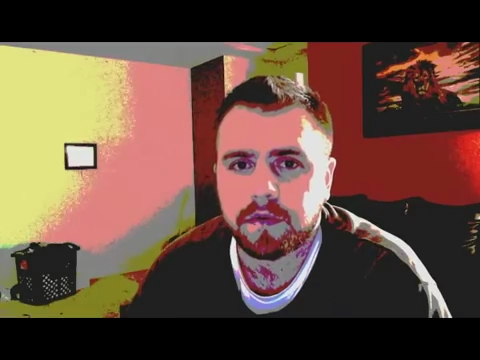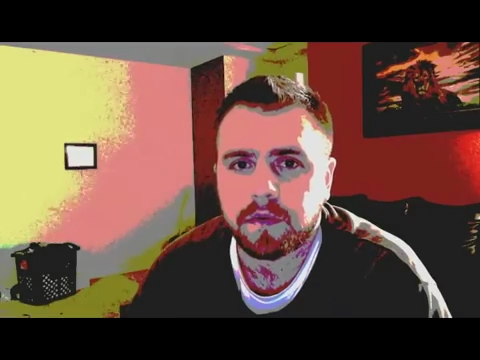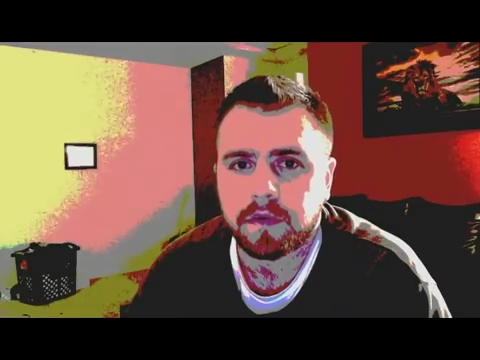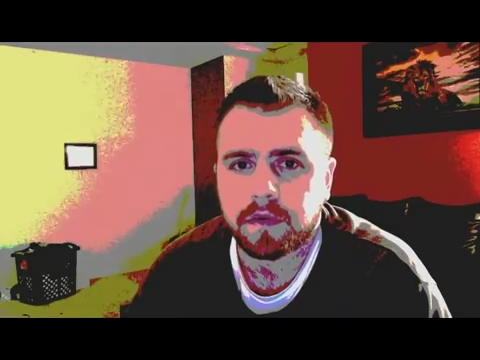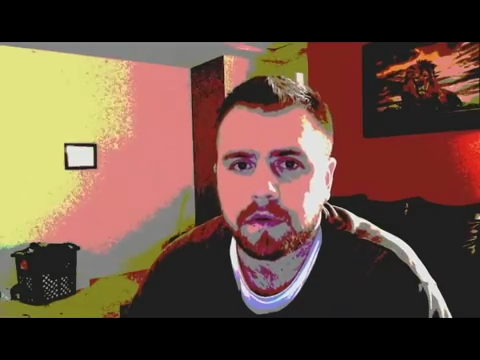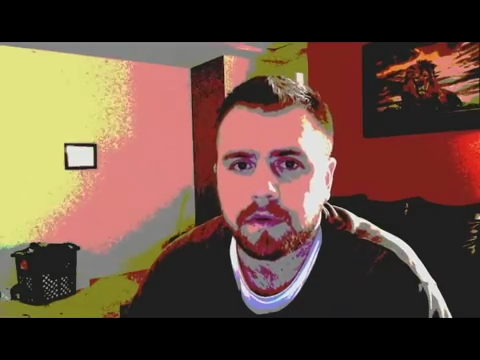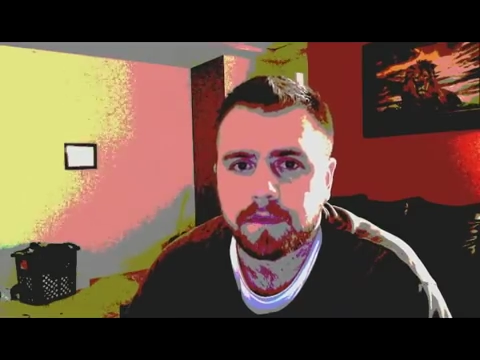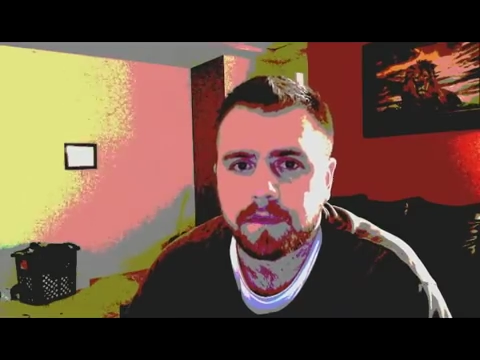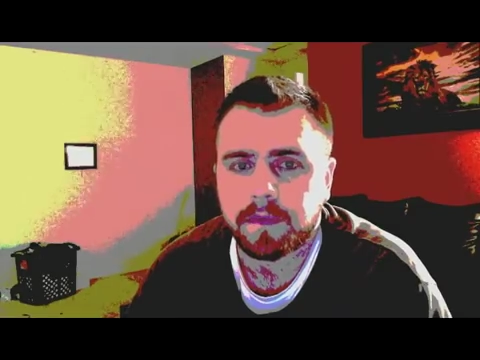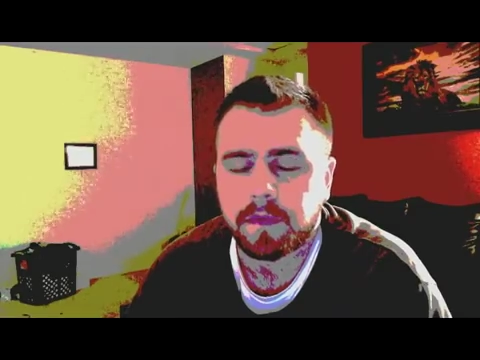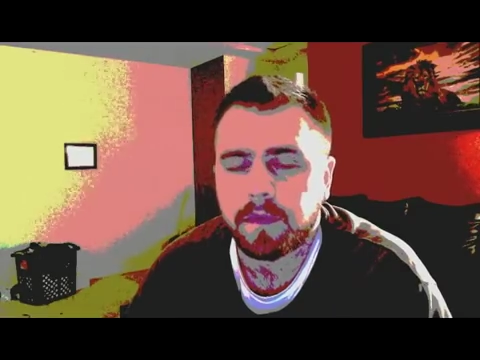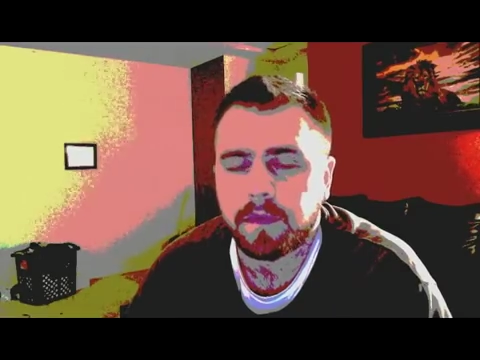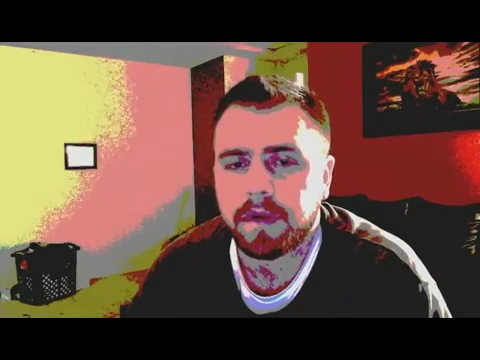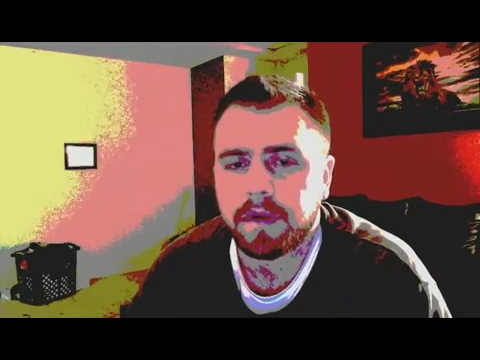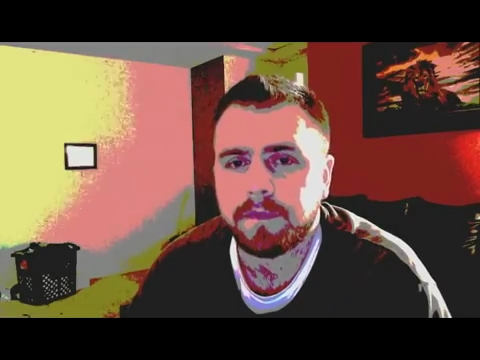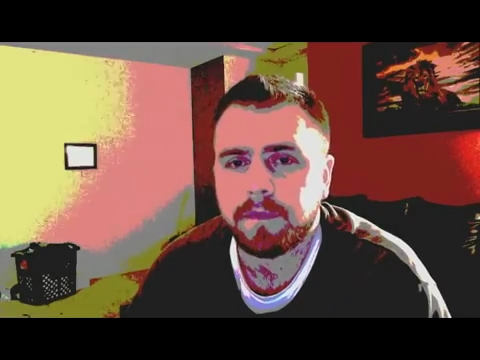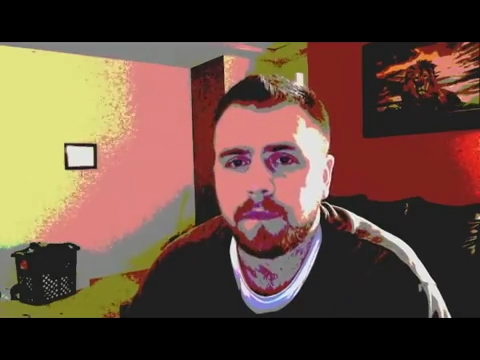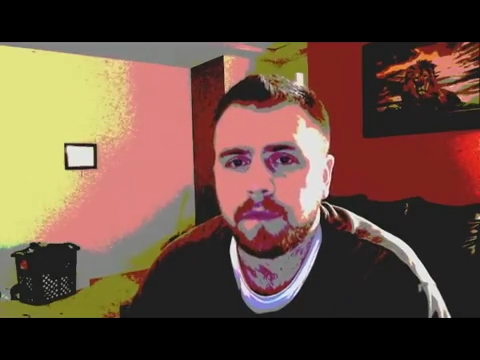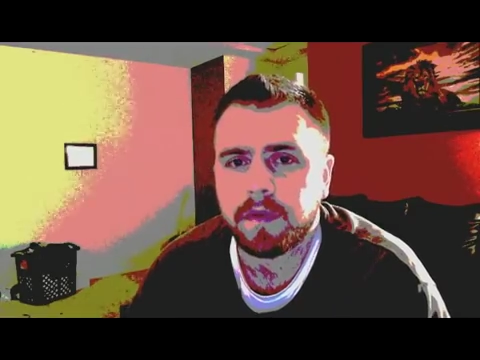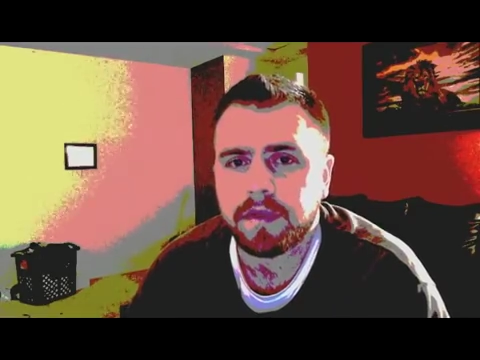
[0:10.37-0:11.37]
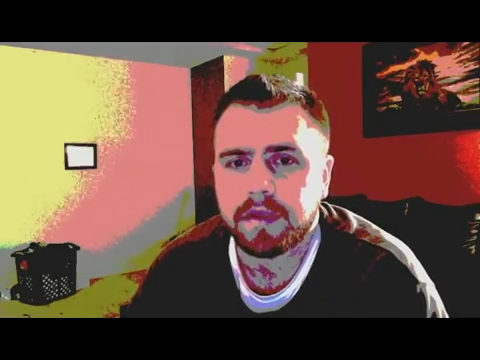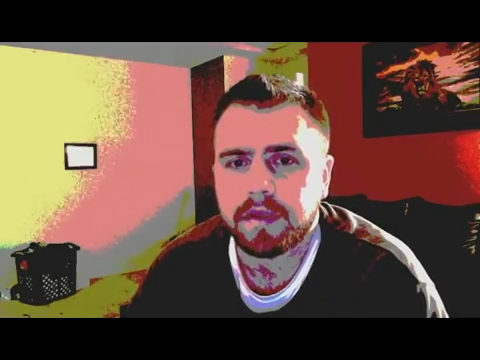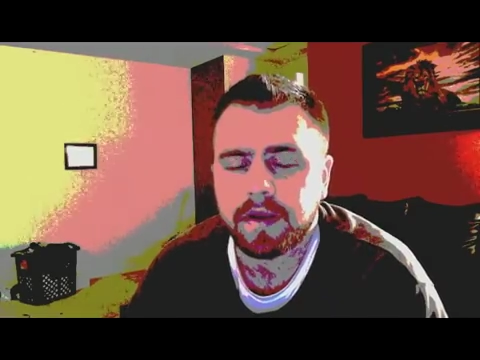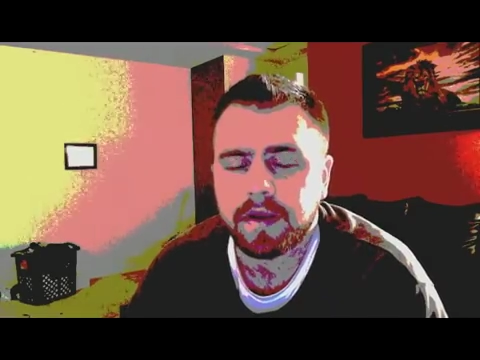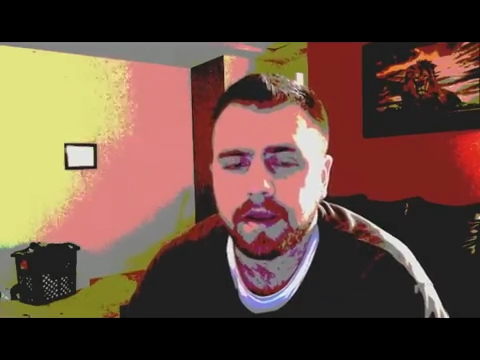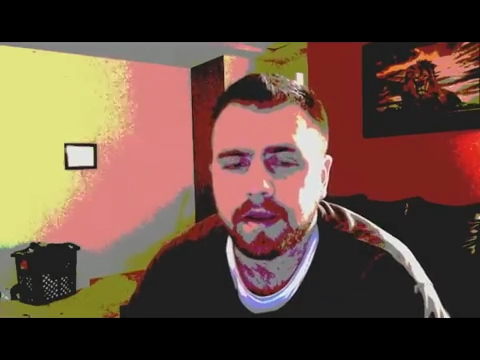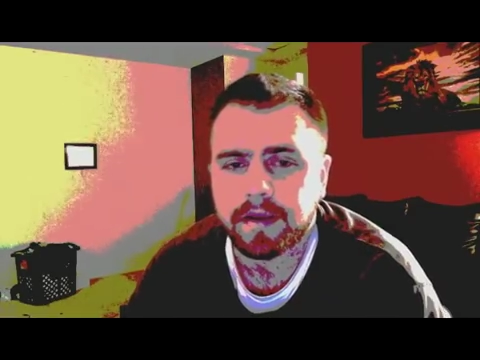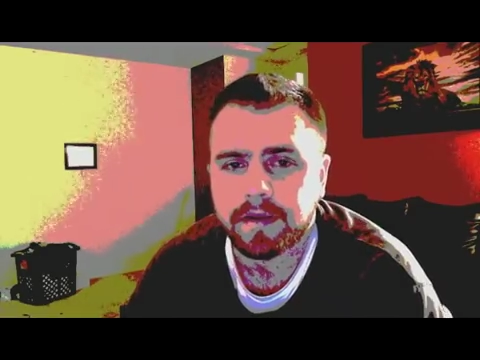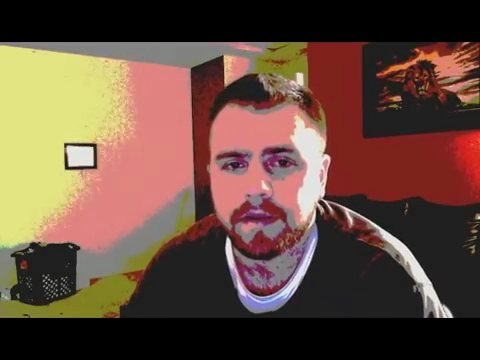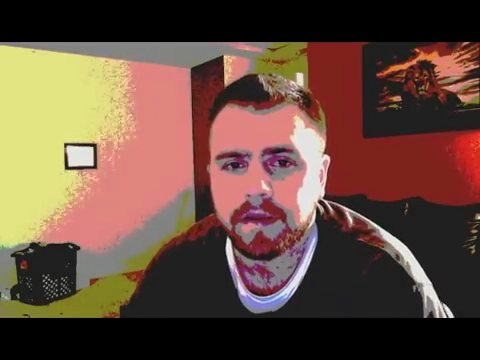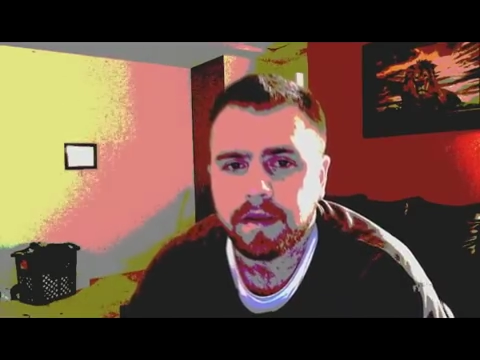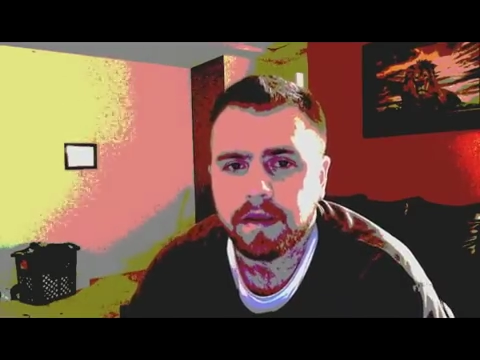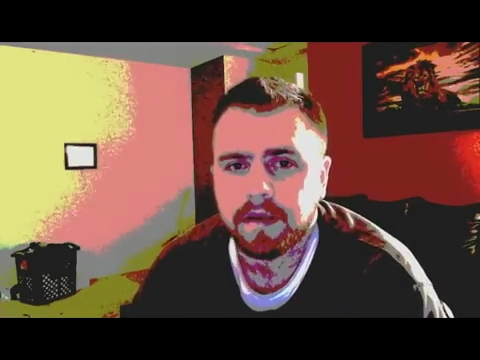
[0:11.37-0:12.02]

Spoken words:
order, but one point in the night,